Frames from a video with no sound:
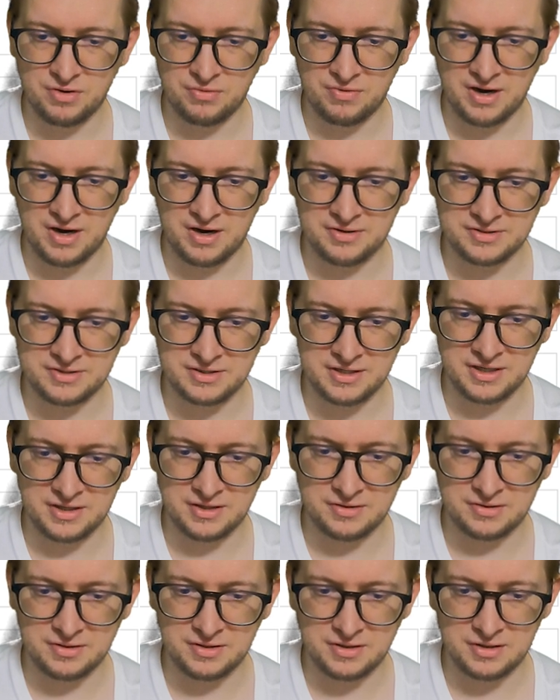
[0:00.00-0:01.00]
around,
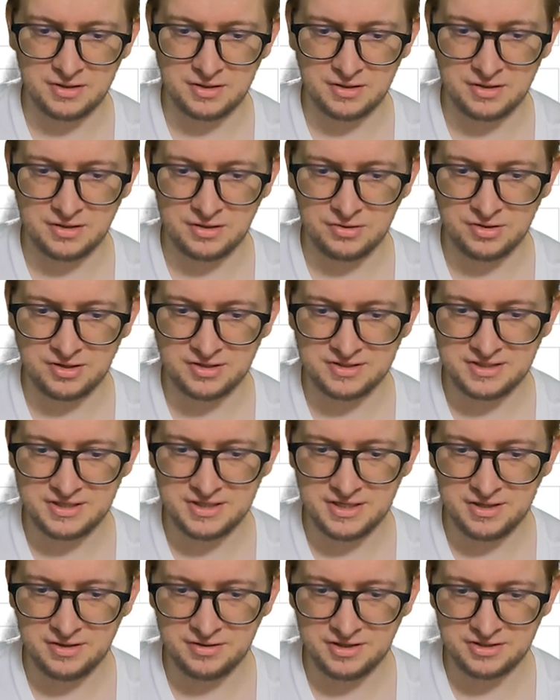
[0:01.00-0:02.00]
and you can
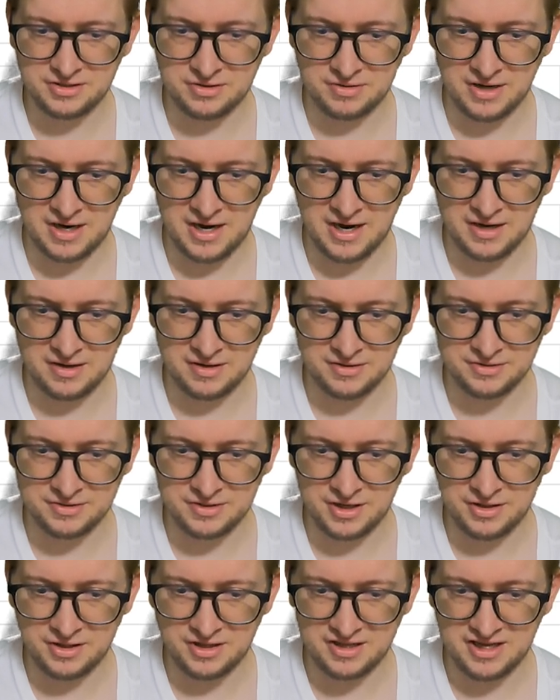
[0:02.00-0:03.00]
see here these are an island,
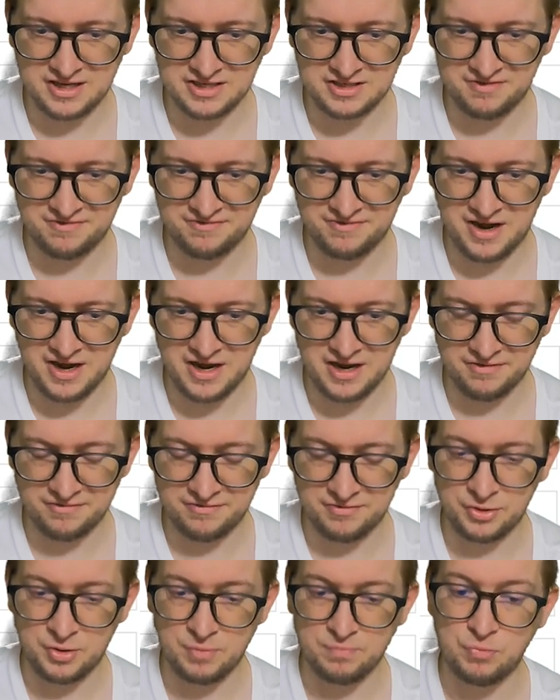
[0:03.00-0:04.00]
and it has 5.
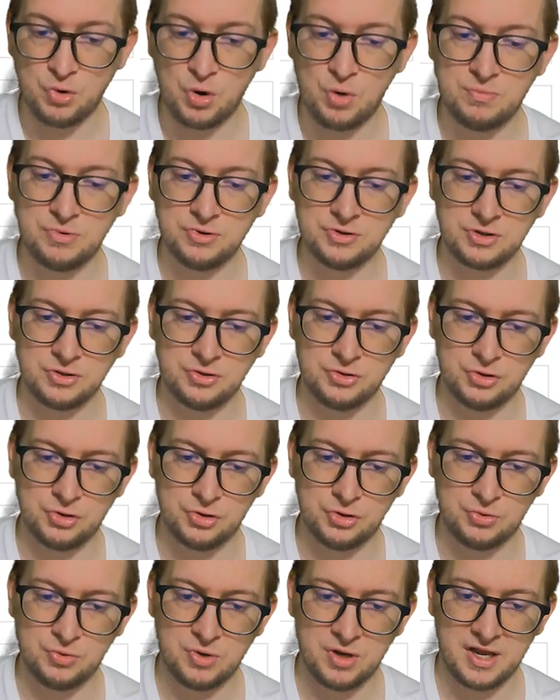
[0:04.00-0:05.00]
The moment
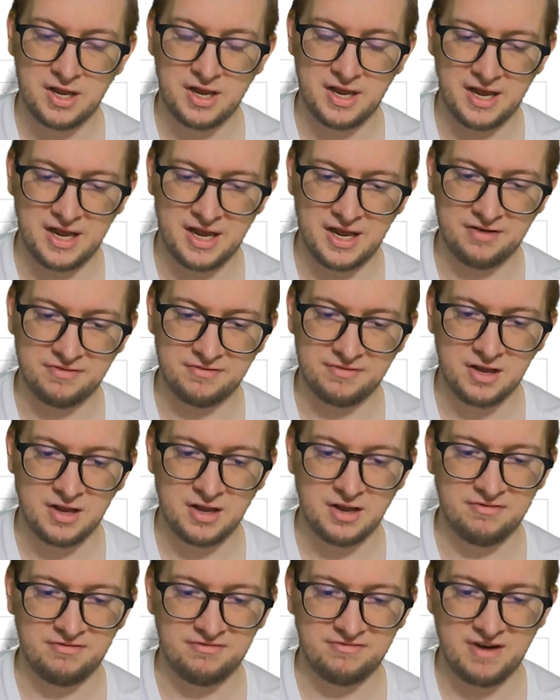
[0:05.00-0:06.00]
you have
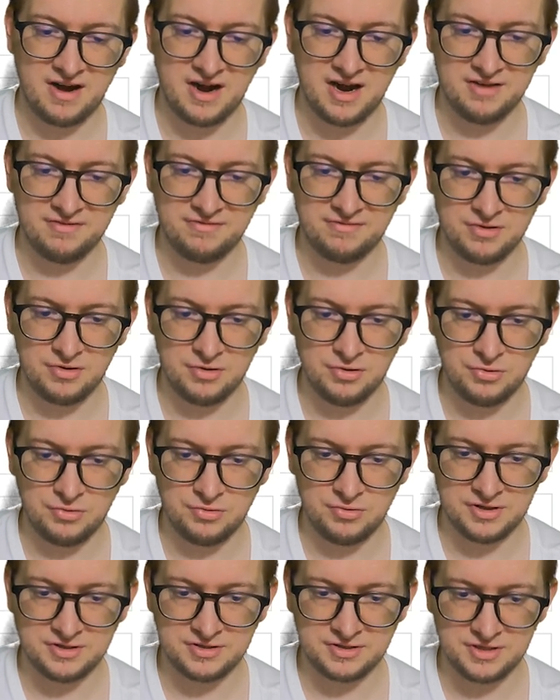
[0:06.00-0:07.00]
5
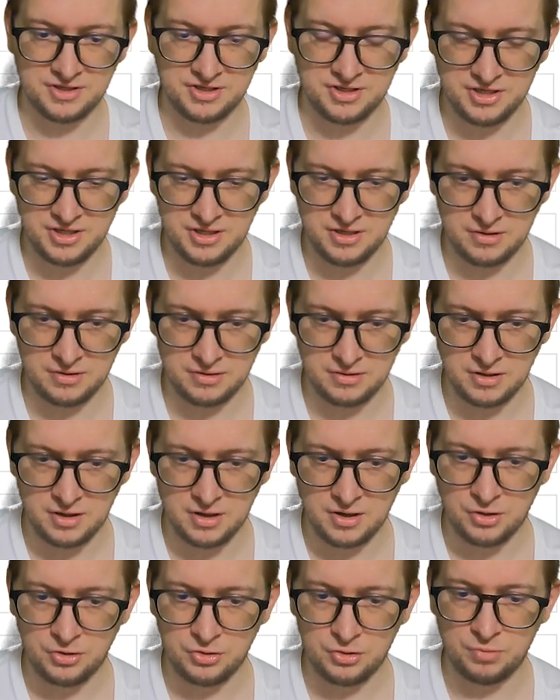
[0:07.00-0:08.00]
units here,
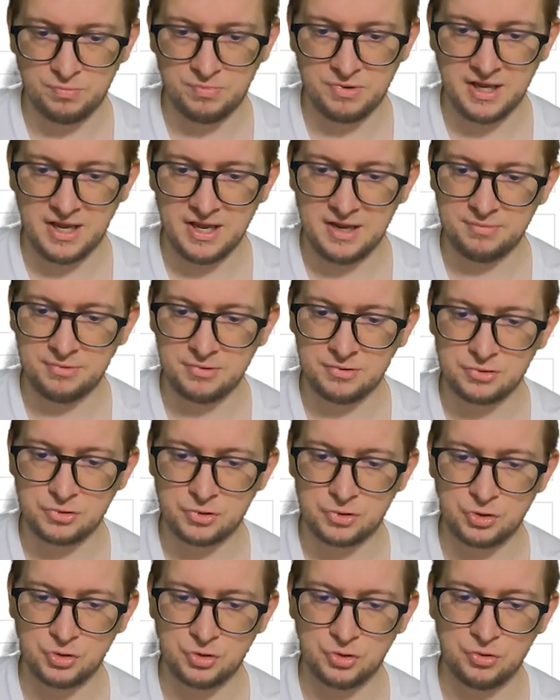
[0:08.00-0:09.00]
you'll be able
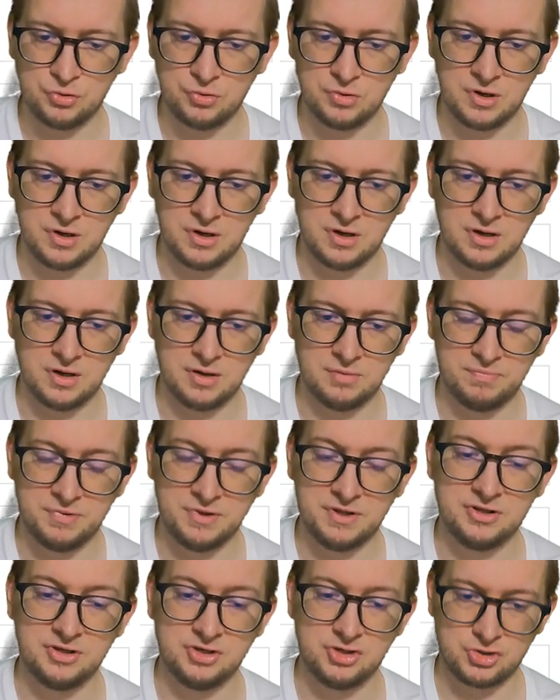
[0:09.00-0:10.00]
to
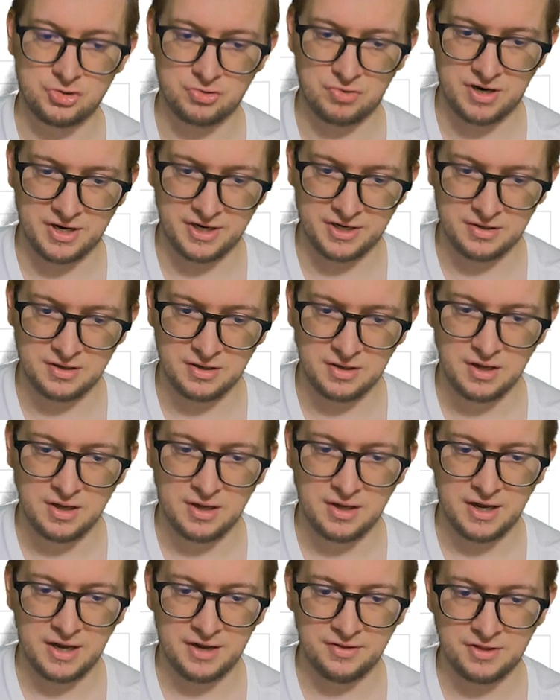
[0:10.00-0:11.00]
build a shrine,
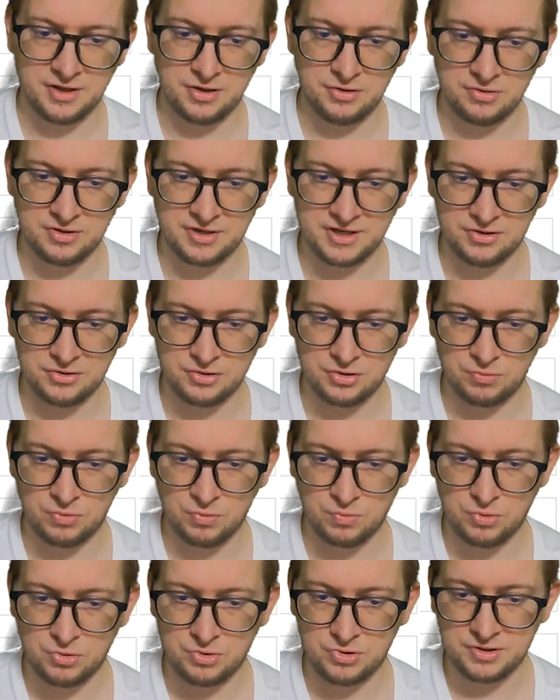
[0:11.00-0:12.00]
and then you'll get the
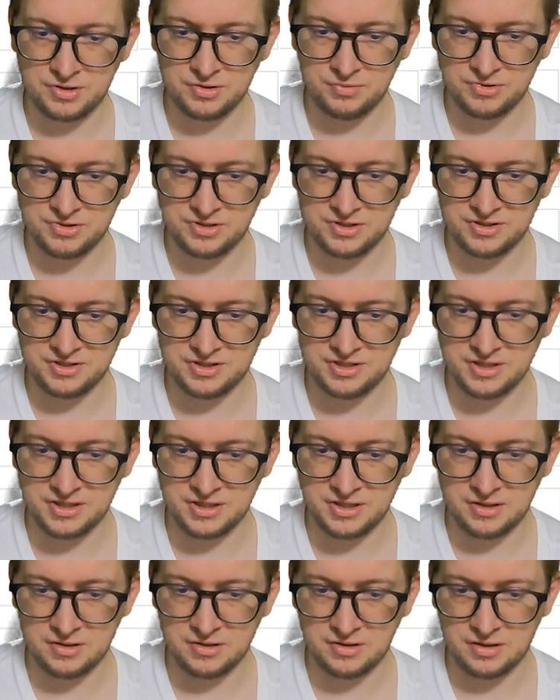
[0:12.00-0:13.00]
reward, which is
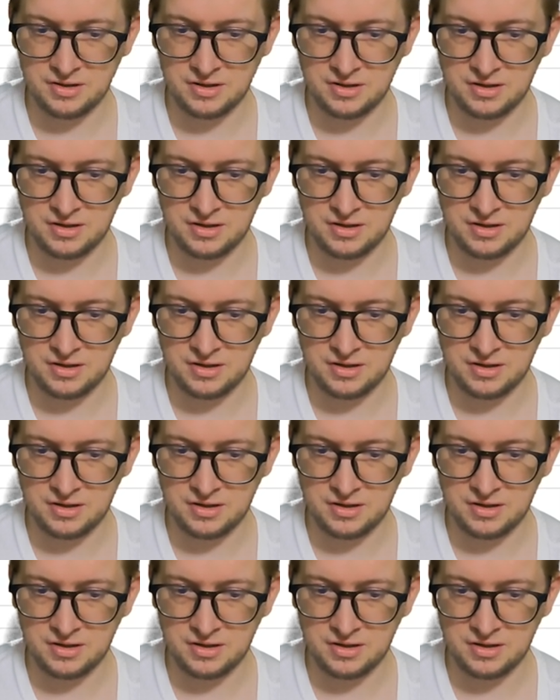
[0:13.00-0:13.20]
here,